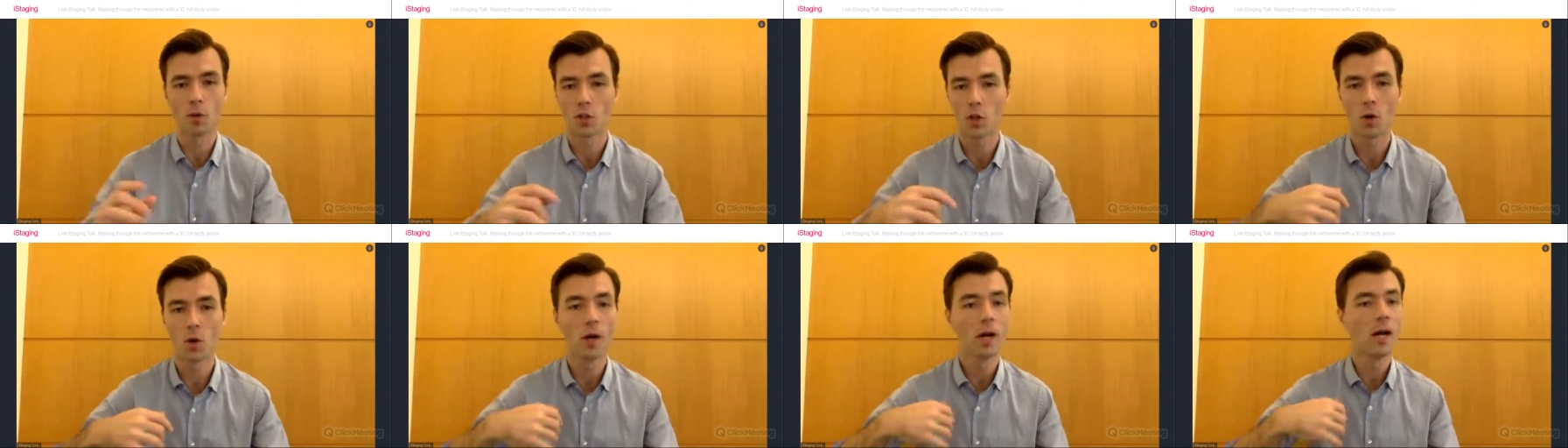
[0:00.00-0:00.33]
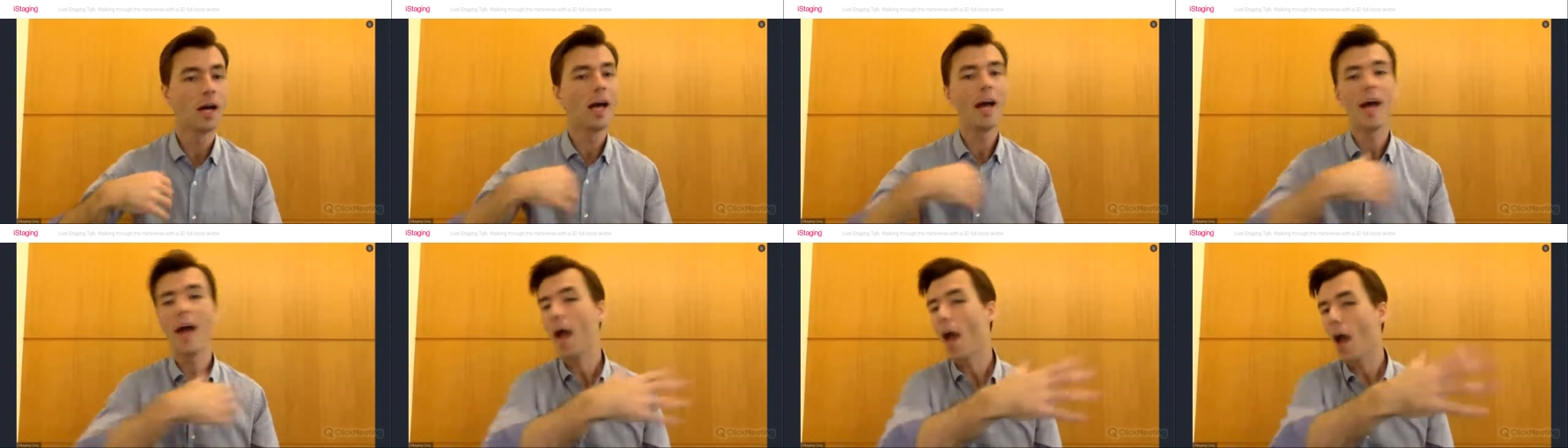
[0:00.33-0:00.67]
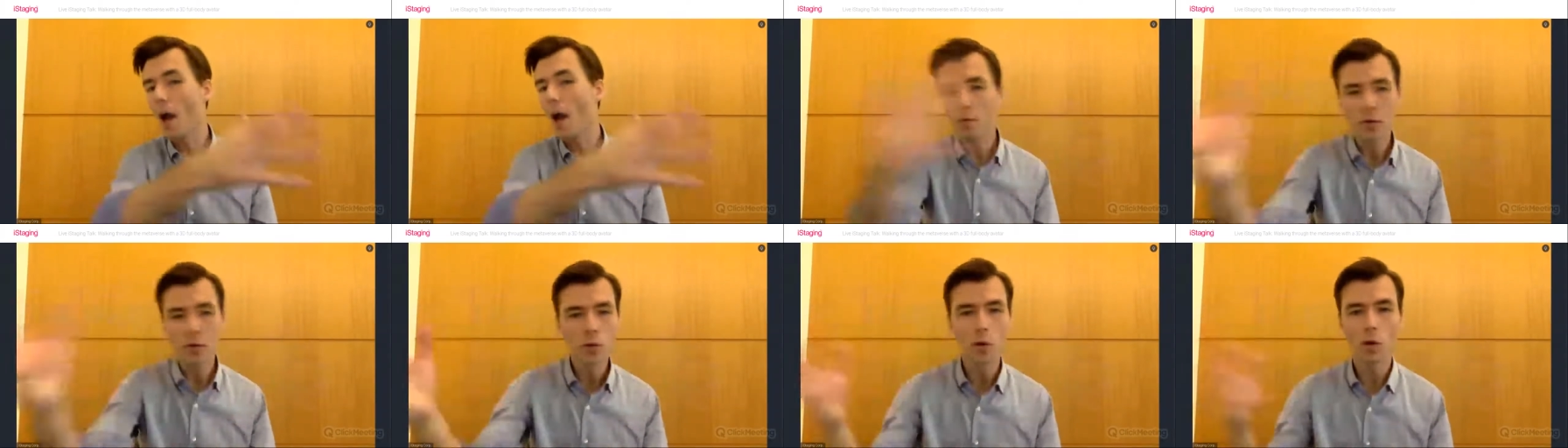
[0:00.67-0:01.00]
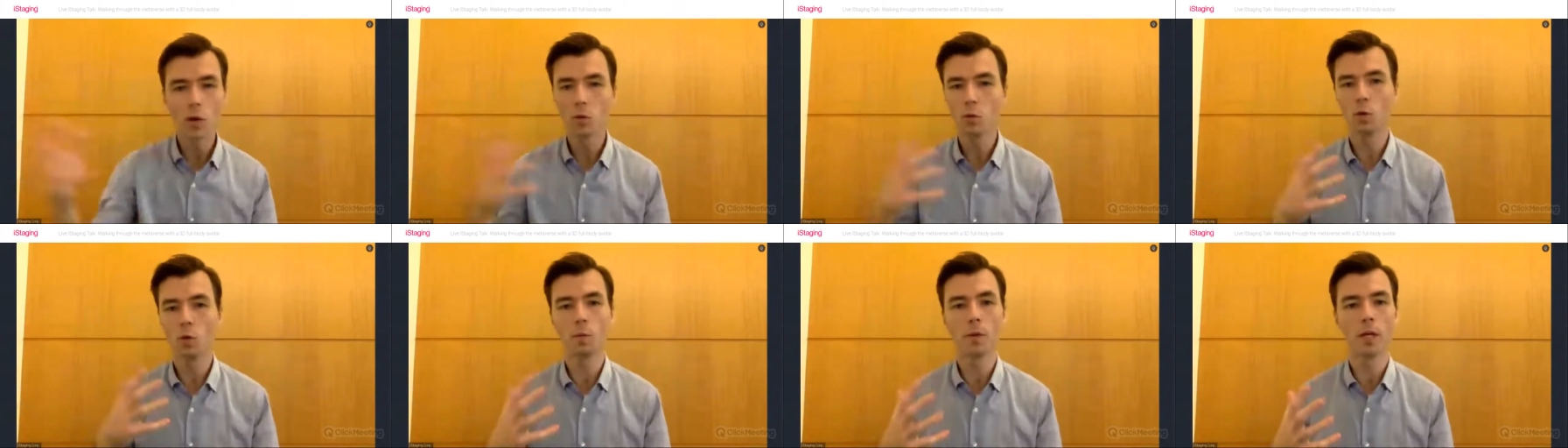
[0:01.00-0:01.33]
So
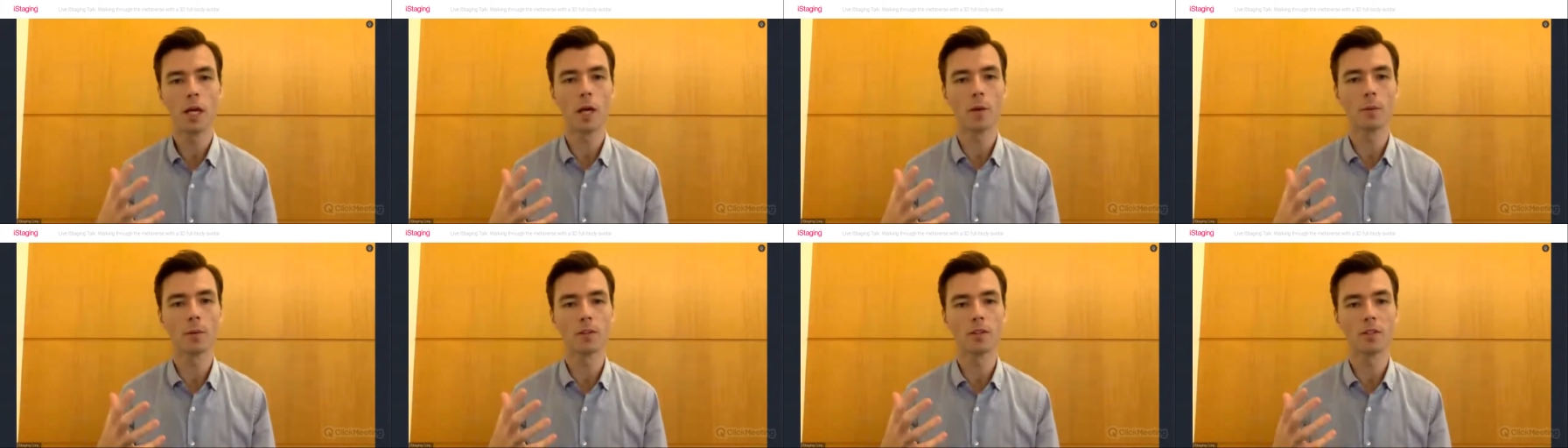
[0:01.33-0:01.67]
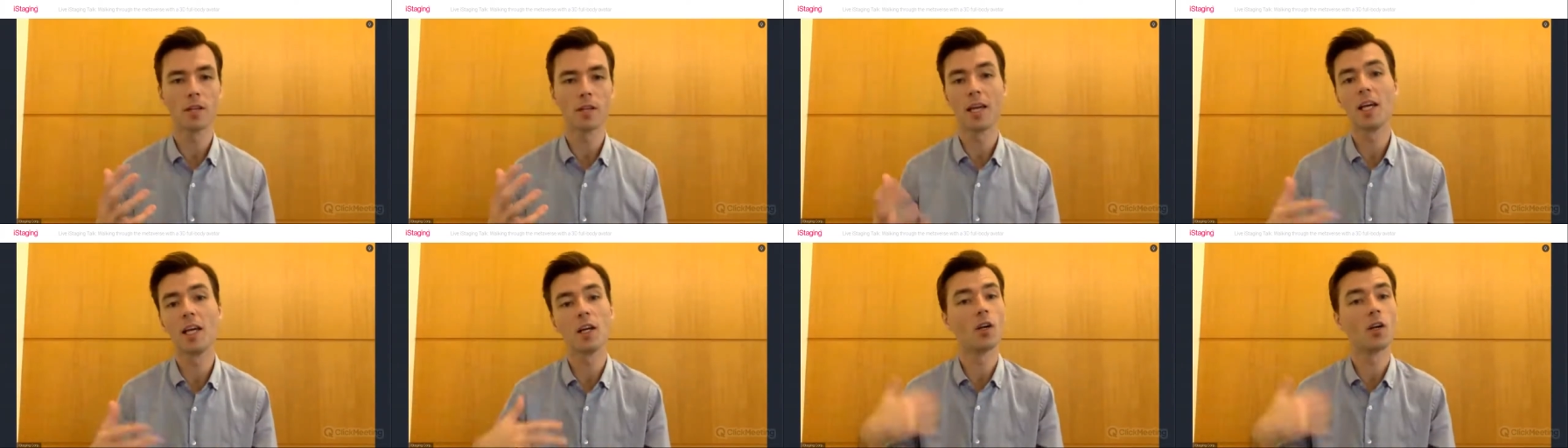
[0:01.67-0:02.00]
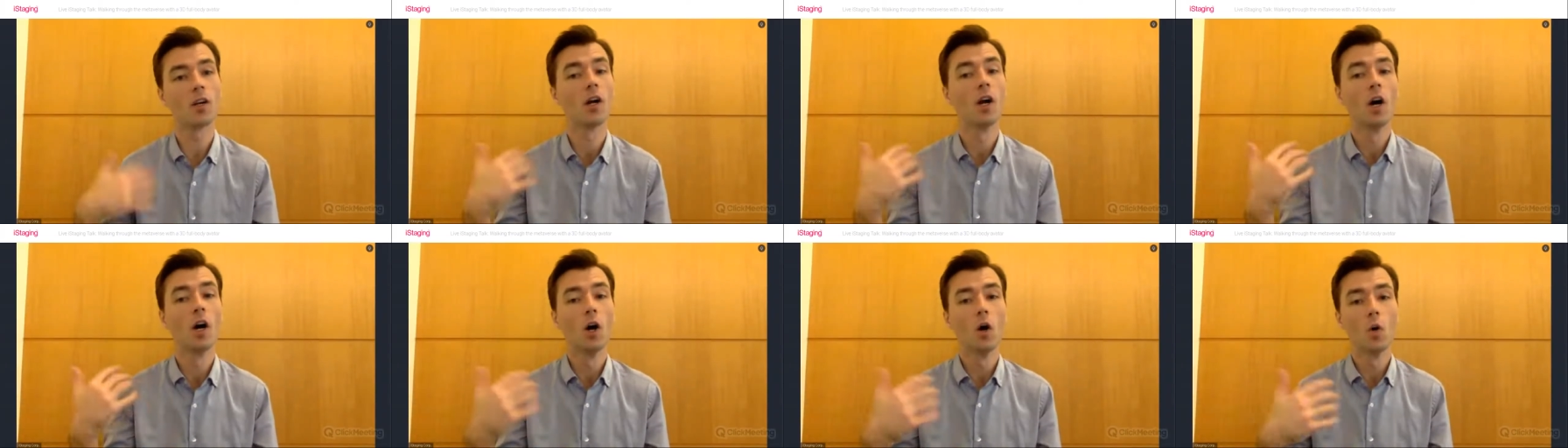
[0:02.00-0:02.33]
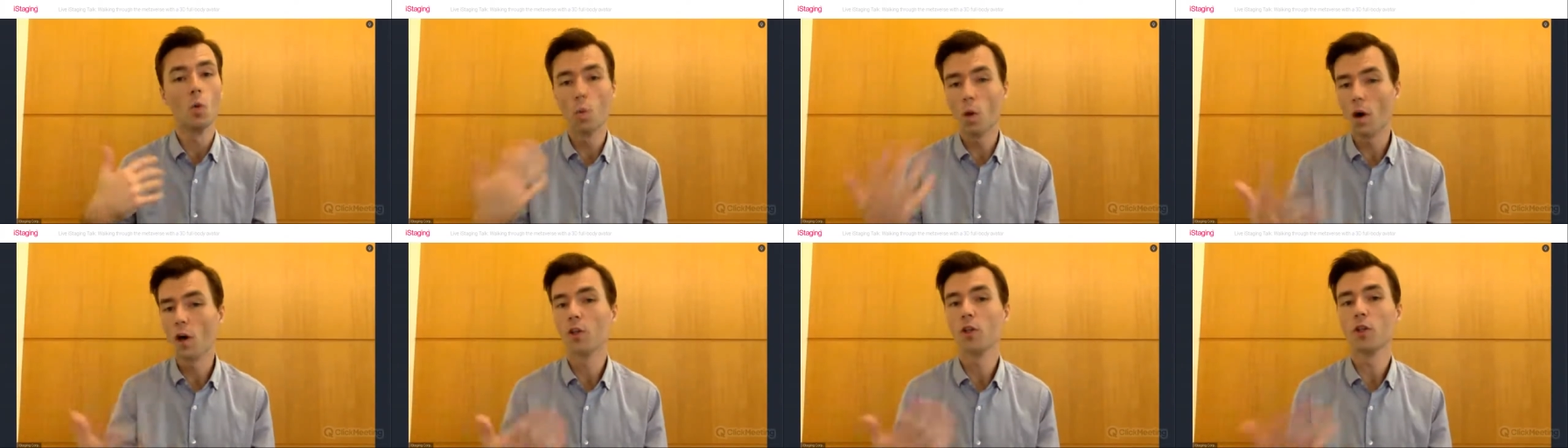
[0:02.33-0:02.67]
everyone will be able to hear
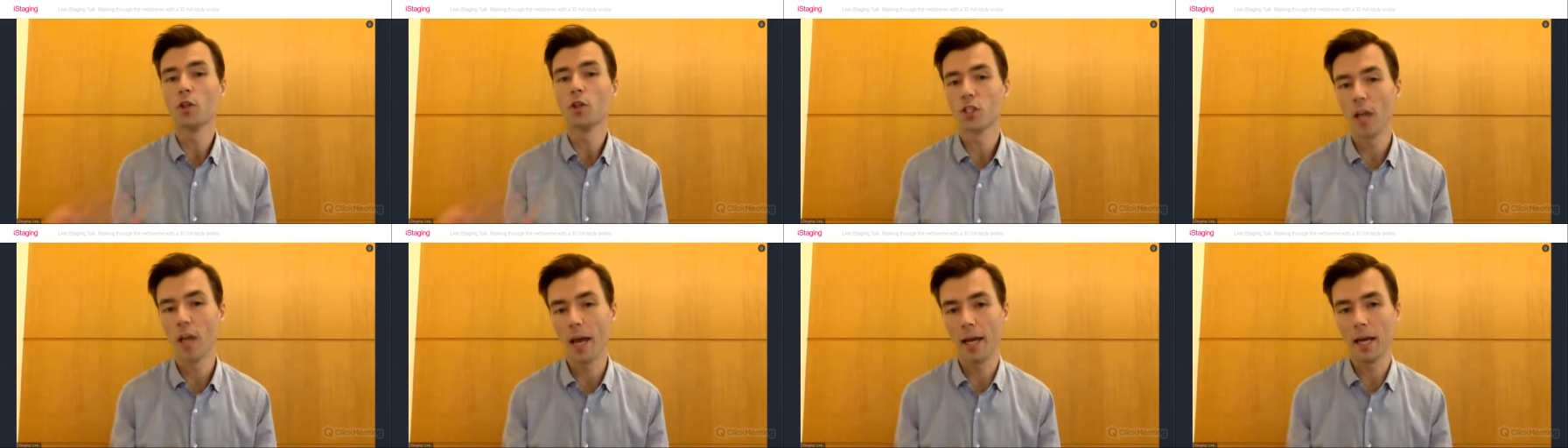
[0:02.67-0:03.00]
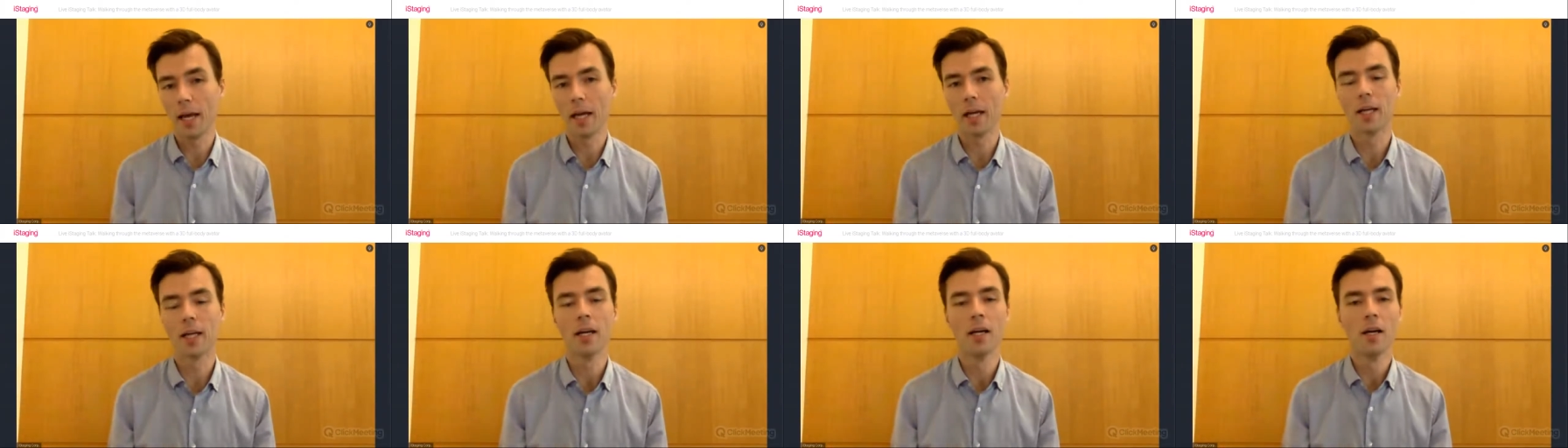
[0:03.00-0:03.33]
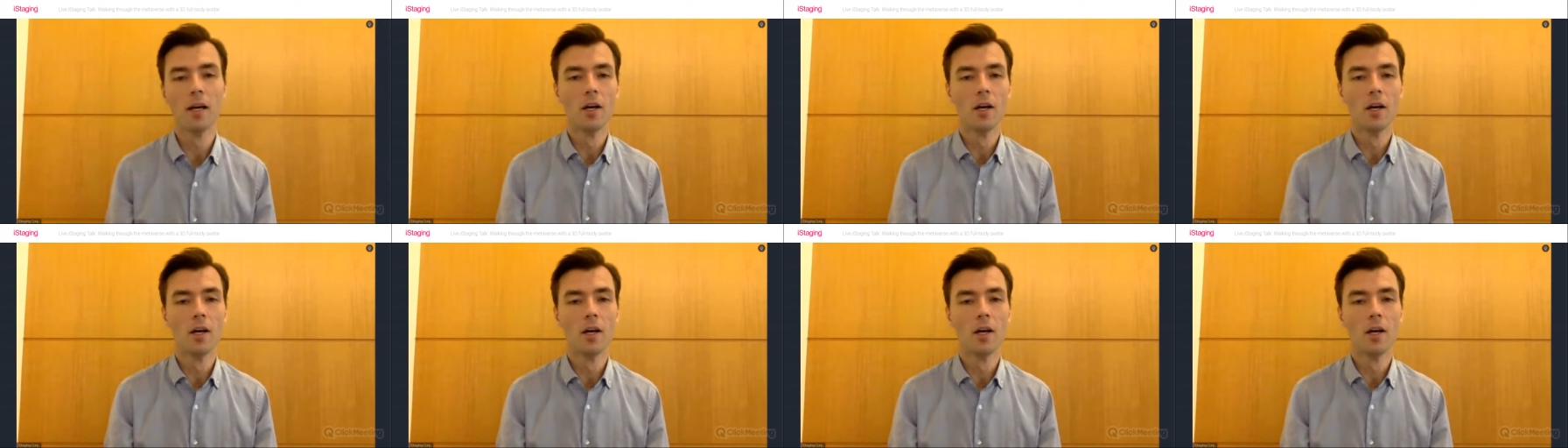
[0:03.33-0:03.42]
what you're saying.